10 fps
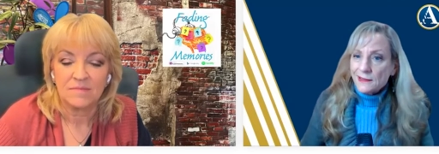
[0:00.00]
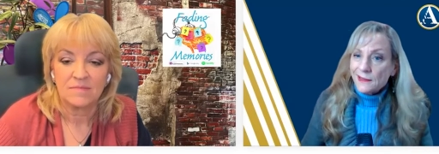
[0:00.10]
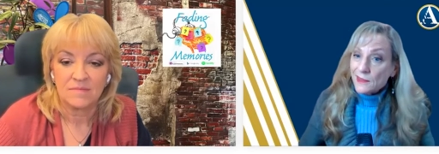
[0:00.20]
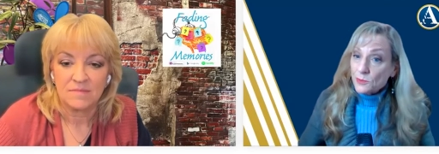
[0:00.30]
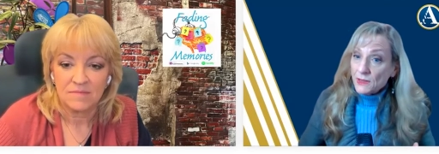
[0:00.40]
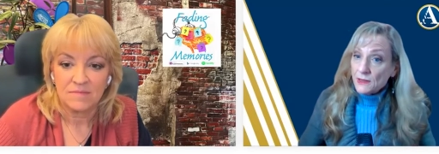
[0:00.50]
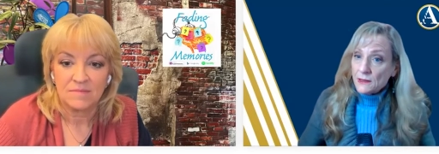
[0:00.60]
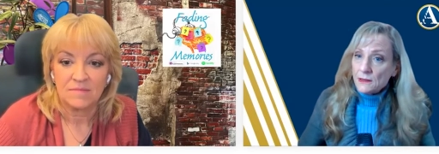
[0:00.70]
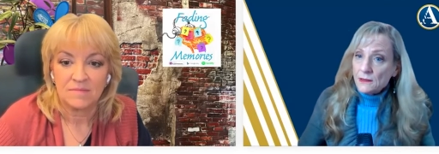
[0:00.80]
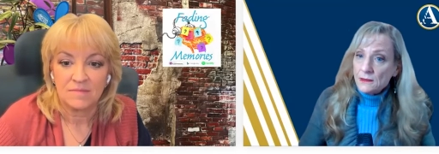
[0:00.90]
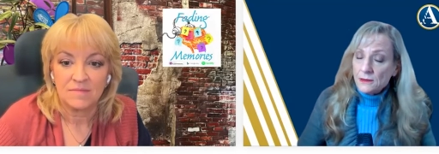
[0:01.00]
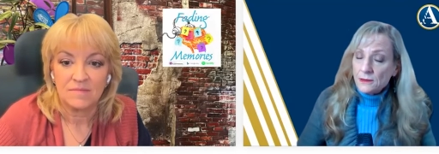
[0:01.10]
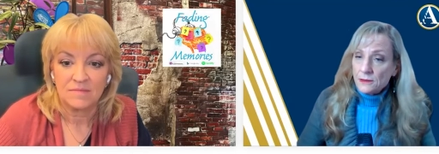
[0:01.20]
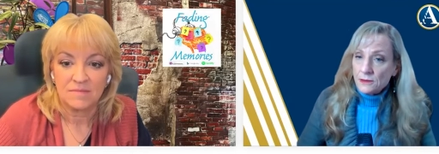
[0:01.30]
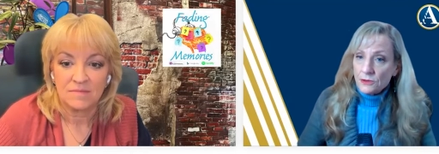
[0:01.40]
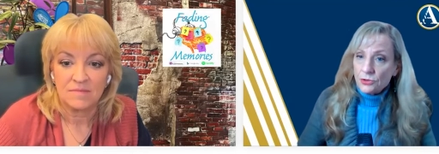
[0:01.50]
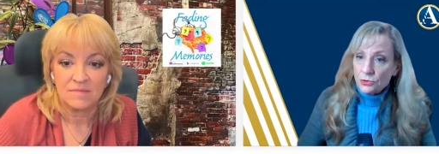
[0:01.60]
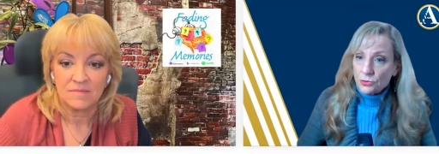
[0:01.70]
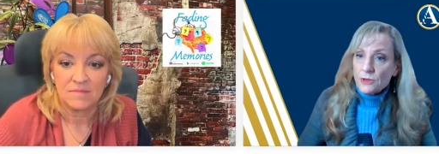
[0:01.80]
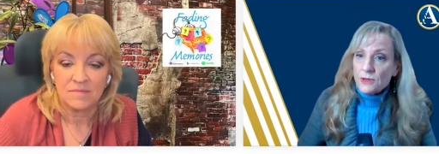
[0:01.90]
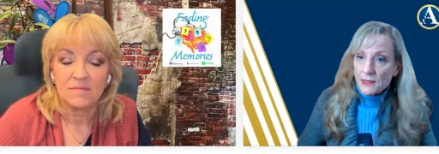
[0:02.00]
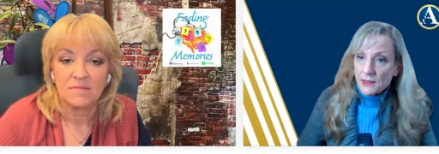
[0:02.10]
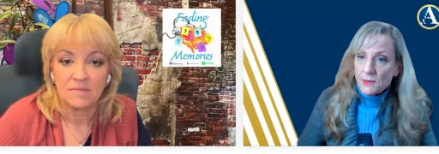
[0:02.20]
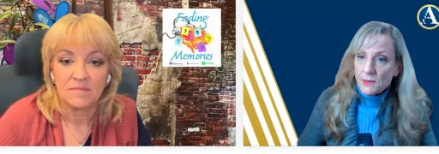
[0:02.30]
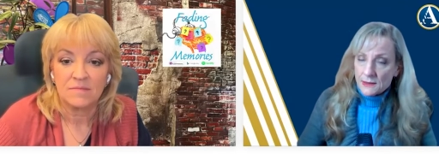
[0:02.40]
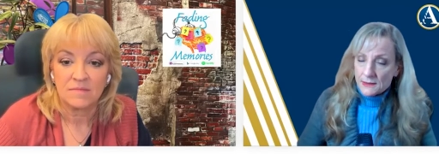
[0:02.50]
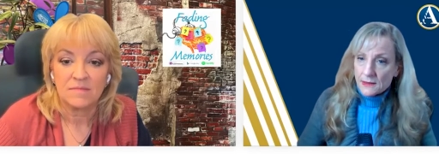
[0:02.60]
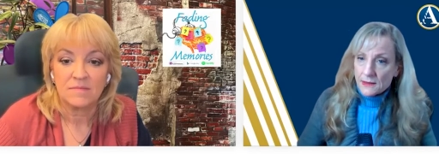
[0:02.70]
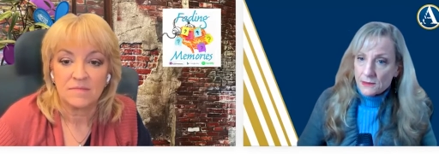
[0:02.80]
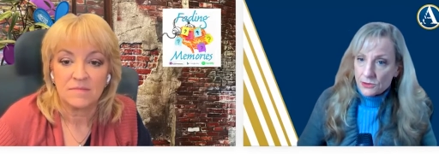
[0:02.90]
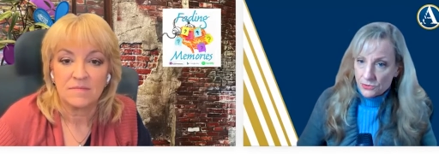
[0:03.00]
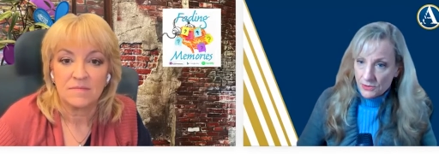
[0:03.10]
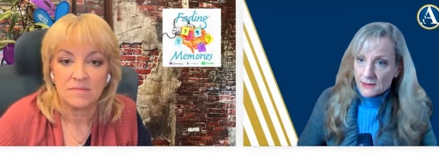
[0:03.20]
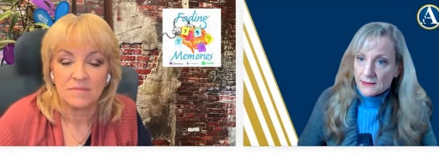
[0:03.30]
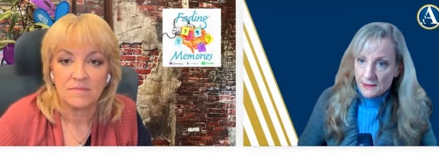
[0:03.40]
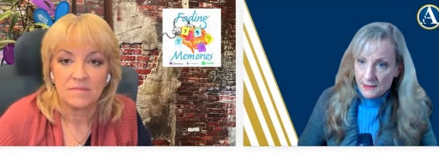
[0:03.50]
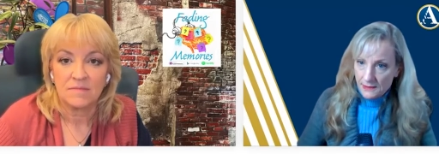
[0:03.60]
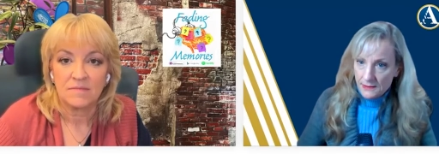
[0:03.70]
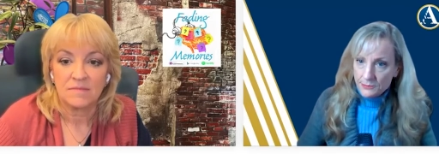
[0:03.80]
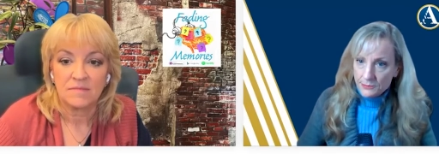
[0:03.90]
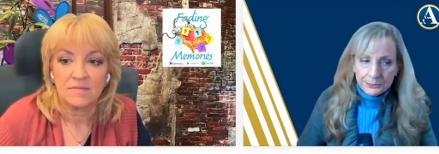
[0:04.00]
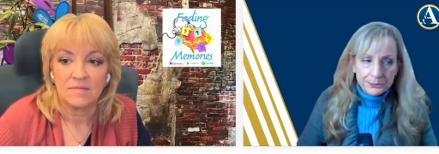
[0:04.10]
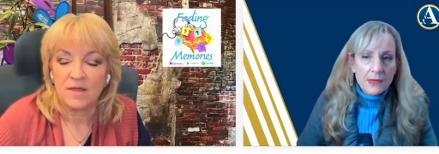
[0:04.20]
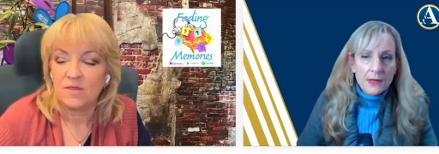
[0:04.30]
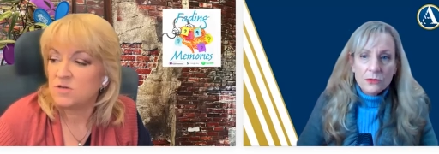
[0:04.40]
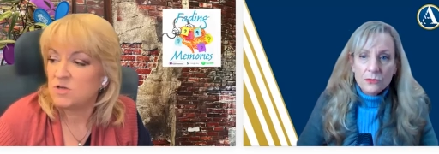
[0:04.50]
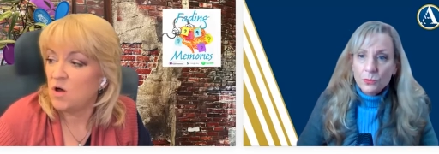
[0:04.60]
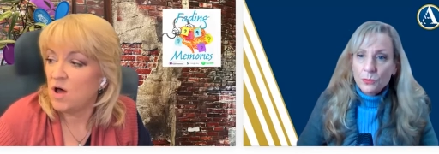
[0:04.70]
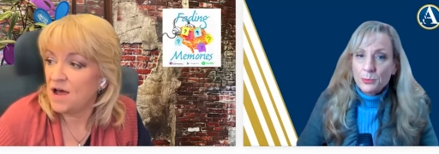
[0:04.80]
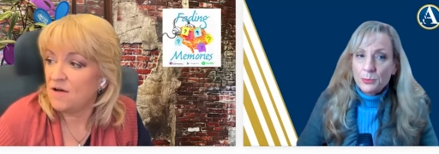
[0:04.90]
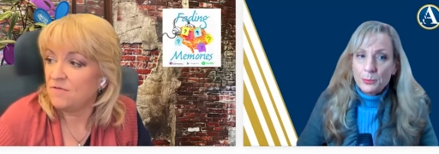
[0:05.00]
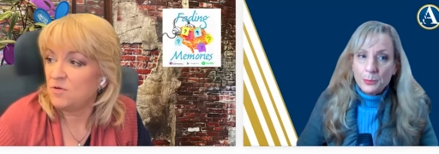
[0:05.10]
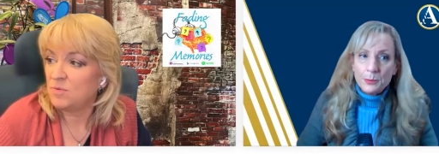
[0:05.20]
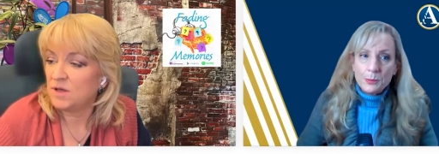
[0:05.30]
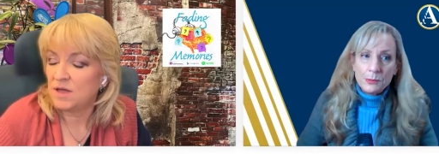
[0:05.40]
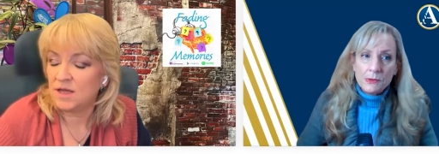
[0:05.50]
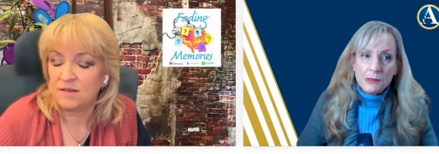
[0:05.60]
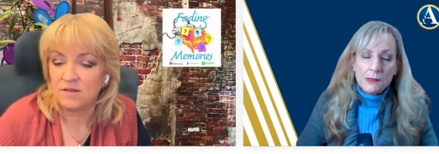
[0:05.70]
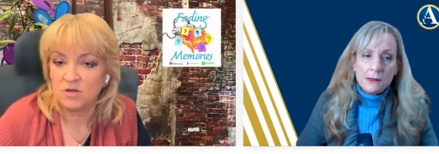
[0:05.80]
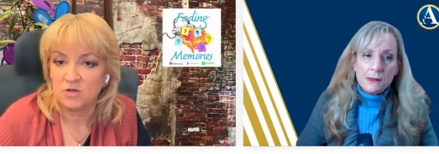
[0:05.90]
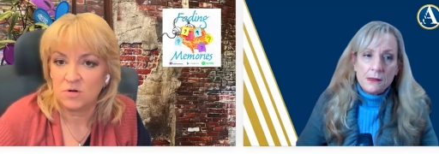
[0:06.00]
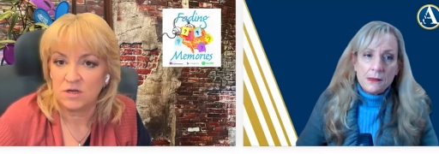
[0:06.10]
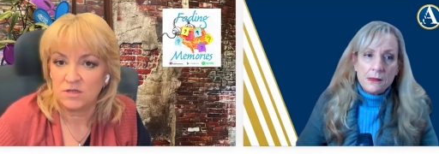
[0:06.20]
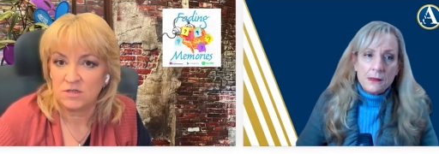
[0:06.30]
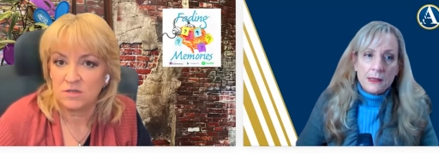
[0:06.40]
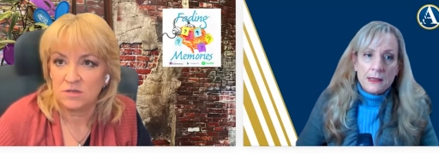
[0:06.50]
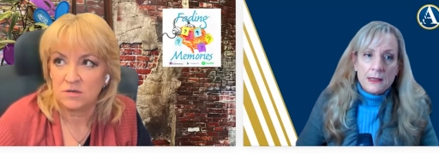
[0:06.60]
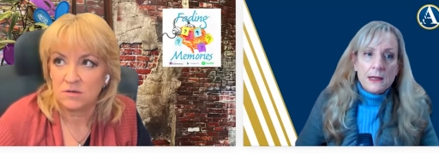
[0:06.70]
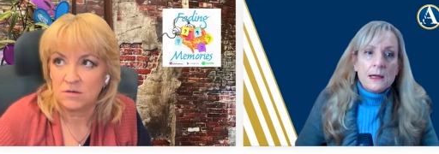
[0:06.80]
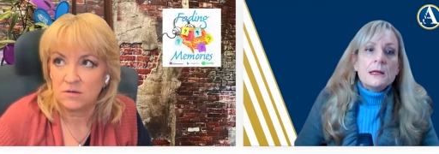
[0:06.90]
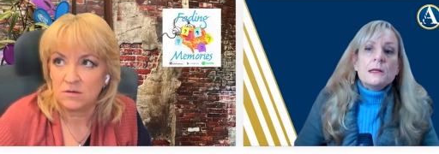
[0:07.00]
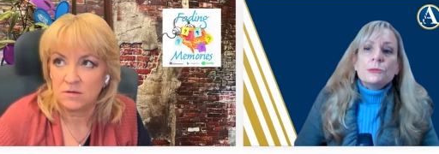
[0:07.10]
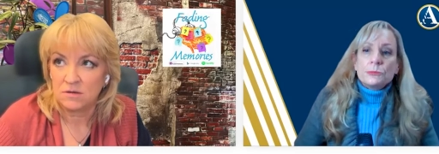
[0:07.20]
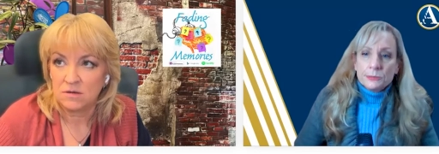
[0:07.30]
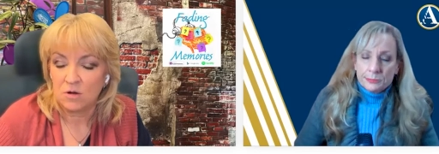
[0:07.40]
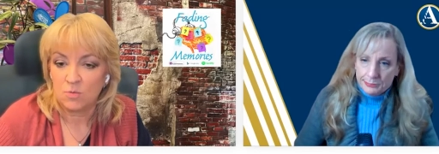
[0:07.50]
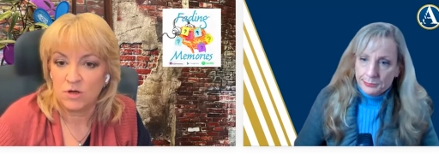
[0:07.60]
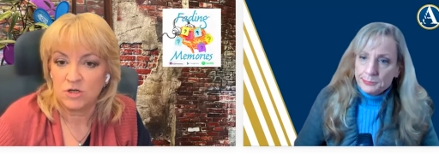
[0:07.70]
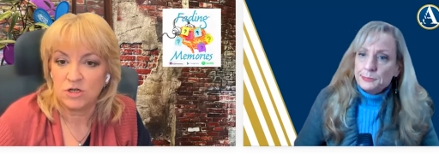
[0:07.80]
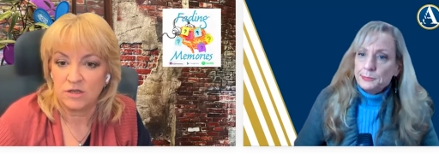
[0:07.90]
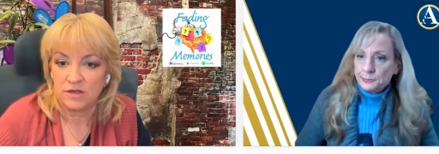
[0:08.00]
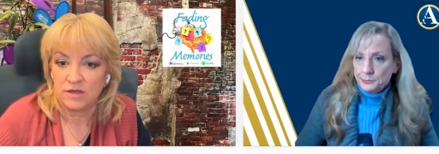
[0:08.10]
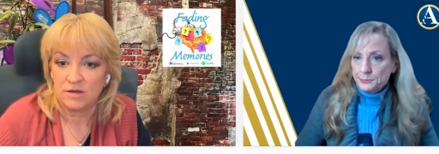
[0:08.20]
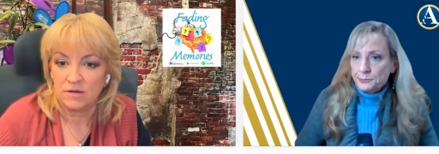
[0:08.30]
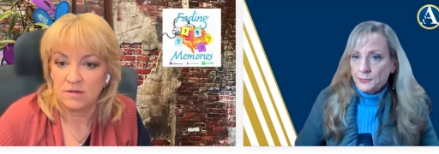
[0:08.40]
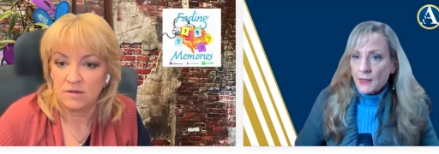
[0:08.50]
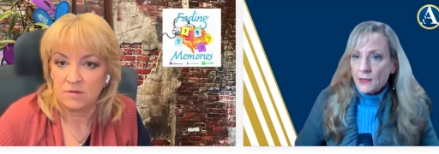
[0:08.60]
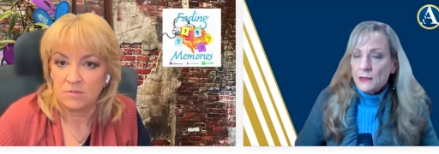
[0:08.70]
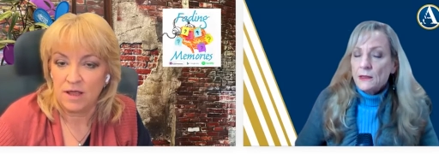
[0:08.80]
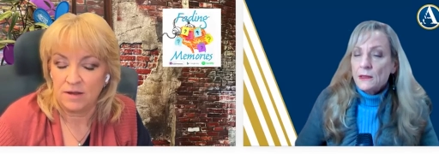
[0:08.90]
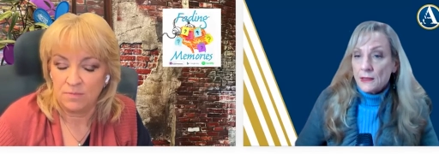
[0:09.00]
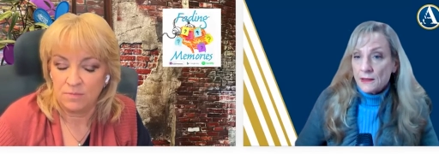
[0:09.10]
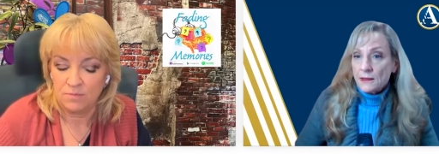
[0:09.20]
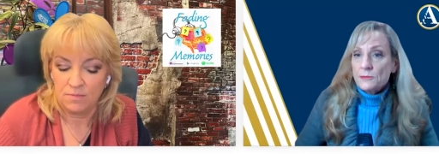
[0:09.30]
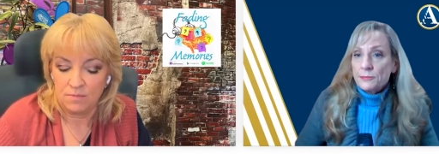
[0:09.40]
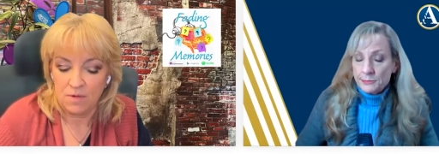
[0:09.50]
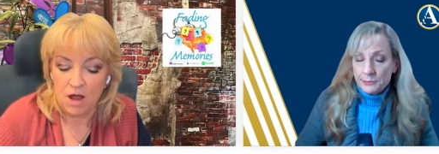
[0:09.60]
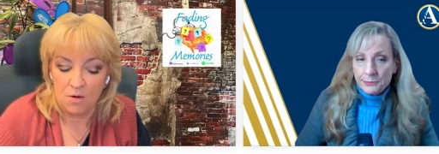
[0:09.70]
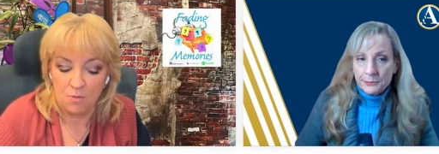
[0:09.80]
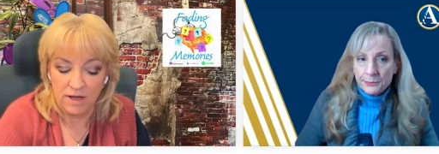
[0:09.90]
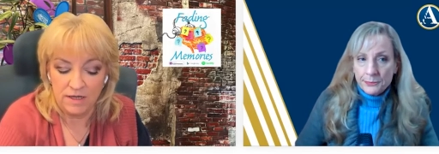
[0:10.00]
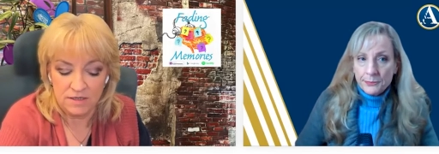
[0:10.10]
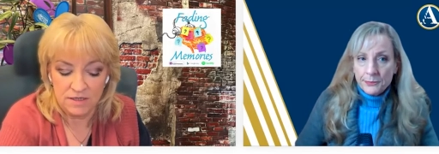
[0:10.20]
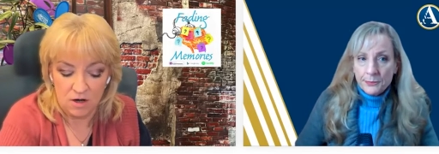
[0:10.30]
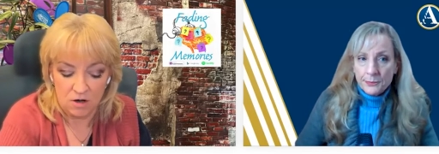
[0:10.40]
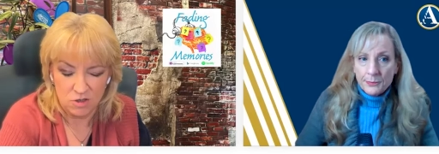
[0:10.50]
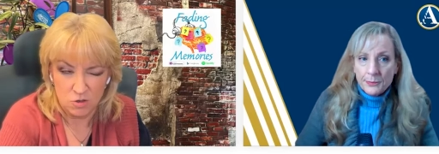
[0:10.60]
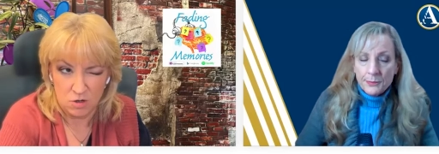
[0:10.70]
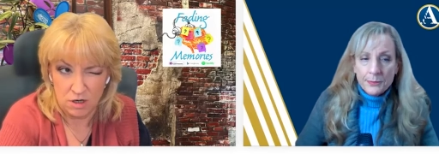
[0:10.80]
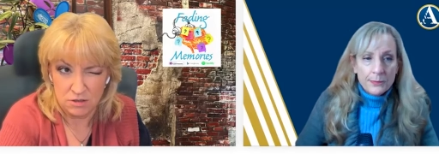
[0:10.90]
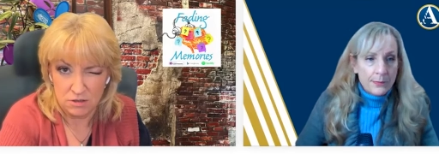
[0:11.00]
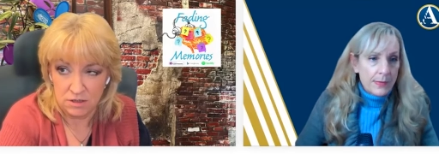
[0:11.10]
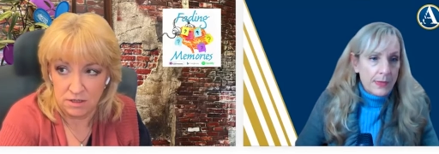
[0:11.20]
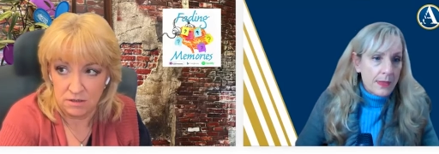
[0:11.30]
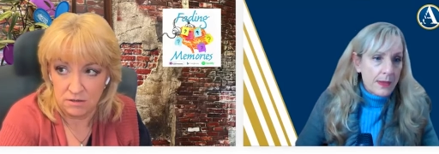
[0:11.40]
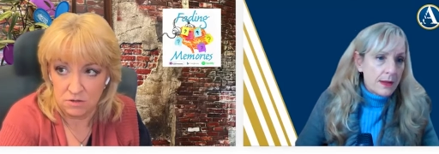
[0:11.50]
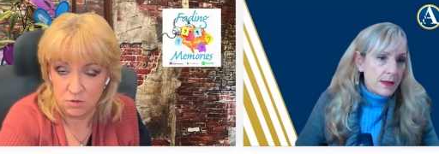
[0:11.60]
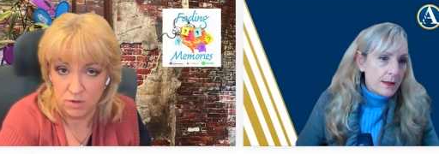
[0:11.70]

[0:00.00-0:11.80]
Speaker 1: and get them in your name as the trustee. And those all have to be in the
Speaker 2: trust originally. Like yep. we did our trust in